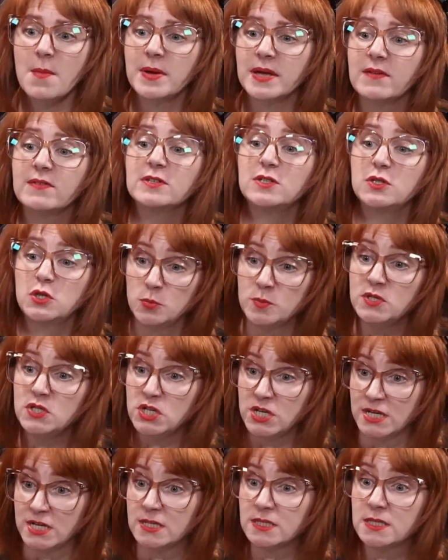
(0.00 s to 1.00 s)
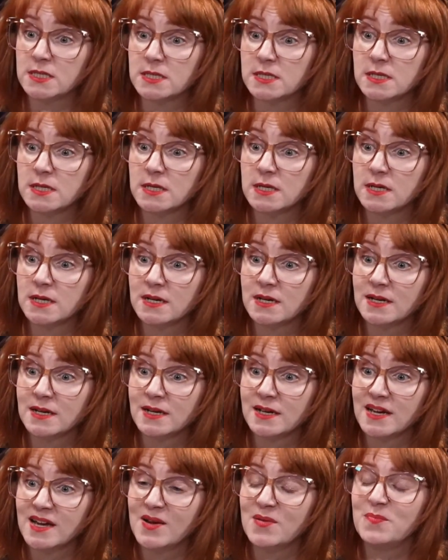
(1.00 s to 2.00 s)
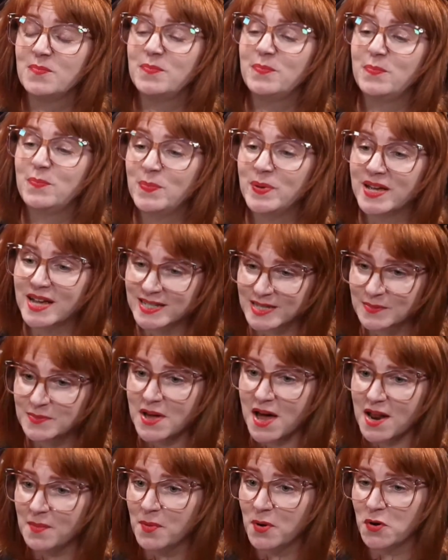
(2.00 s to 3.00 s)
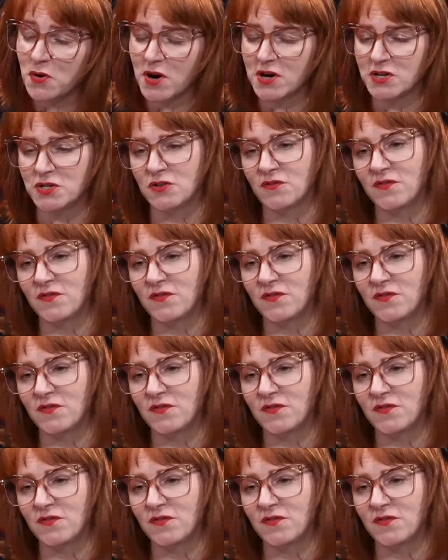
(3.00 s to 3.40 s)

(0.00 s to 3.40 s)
give it 2 machines because I'm not a Bert Kreischer fan.